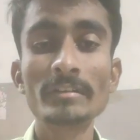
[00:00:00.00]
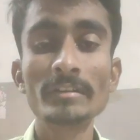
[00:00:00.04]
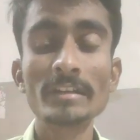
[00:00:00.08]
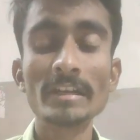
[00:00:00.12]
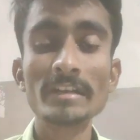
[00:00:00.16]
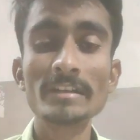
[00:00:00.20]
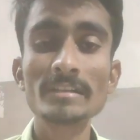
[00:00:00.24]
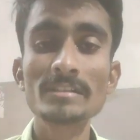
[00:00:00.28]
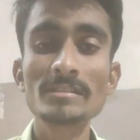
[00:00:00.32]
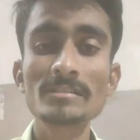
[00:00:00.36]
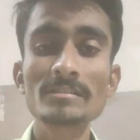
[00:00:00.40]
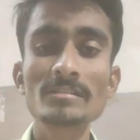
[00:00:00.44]

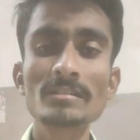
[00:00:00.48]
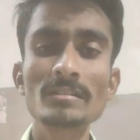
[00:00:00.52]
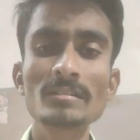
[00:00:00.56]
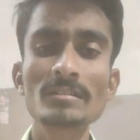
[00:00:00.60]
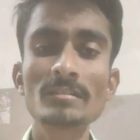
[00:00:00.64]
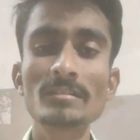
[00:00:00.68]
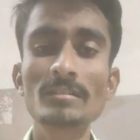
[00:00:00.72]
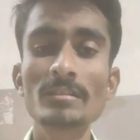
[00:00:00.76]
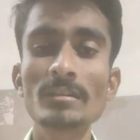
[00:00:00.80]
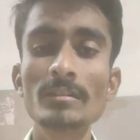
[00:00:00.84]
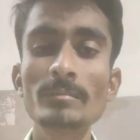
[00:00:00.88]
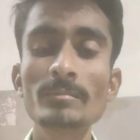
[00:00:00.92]
that is
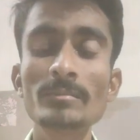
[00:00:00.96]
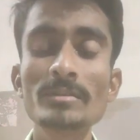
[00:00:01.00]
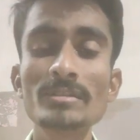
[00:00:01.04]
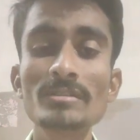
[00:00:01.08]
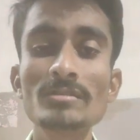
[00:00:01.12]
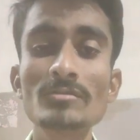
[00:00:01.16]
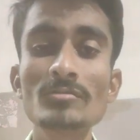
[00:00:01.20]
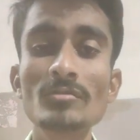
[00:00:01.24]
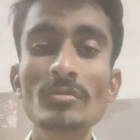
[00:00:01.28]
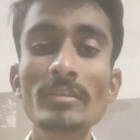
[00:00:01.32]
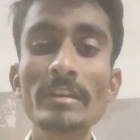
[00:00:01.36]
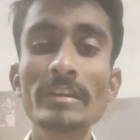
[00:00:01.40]
the term
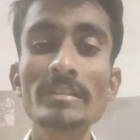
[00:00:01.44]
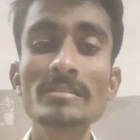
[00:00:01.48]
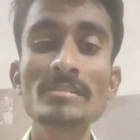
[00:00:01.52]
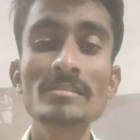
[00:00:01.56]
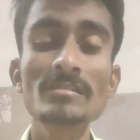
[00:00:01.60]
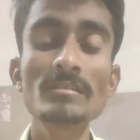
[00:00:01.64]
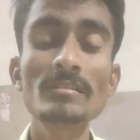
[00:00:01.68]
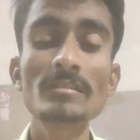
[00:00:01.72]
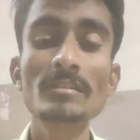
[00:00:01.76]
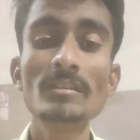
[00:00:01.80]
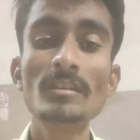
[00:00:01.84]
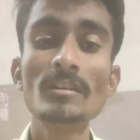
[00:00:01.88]
is known as
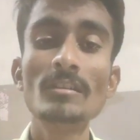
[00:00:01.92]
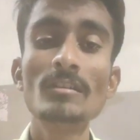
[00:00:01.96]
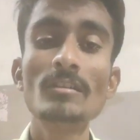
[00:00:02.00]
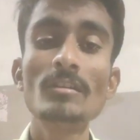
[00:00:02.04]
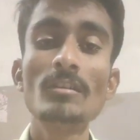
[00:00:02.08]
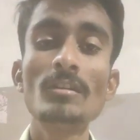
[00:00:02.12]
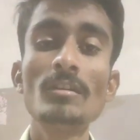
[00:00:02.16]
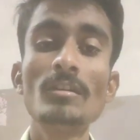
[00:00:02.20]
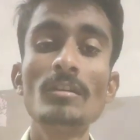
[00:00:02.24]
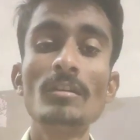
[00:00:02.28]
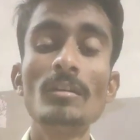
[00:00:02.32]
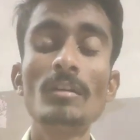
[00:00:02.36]
the
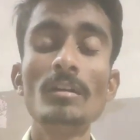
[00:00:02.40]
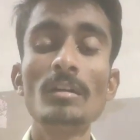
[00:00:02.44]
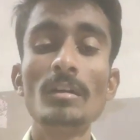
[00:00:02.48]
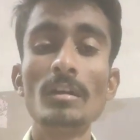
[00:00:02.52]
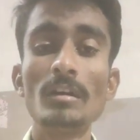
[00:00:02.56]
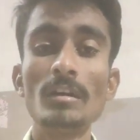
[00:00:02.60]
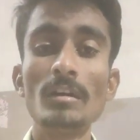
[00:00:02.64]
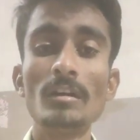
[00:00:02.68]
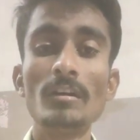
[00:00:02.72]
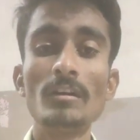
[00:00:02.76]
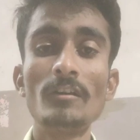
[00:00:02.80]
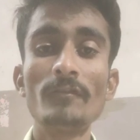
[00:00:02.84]

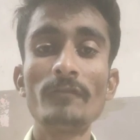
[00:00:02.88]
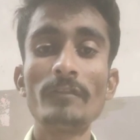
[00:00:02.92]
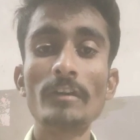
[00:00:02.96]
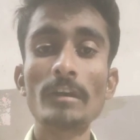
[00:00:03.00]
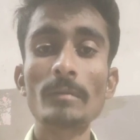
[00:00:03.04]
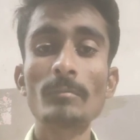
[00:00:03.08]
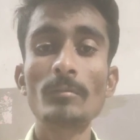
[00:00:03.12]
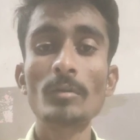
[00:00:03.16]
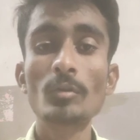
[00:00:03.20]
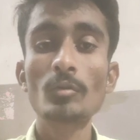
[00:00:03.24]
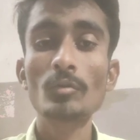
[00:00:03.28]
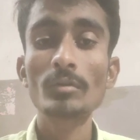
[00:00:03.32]

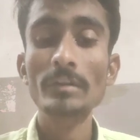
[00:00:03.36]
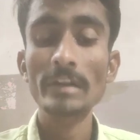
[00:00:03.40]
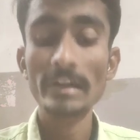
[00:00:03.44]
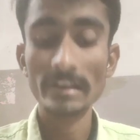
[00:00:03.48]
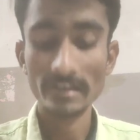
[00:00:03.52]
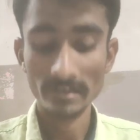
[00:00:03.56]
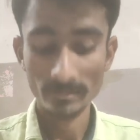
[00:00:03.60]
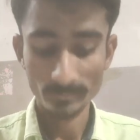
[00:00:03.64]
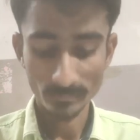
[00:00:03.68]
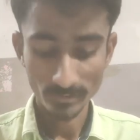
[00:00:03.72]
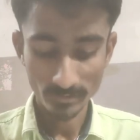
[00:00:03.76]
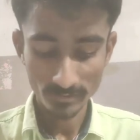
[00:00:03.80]

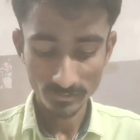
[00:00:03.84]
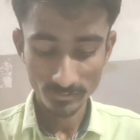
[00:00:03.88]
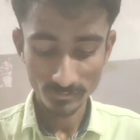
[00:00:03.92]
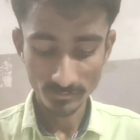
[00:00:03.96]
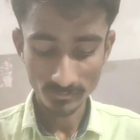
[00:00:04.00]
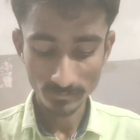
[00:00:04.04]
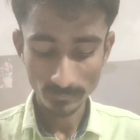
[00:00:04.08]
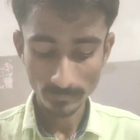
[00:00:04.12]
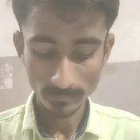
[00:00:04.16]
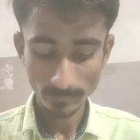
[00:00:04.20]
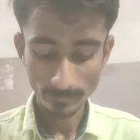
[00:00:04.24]
pharmacodynamics.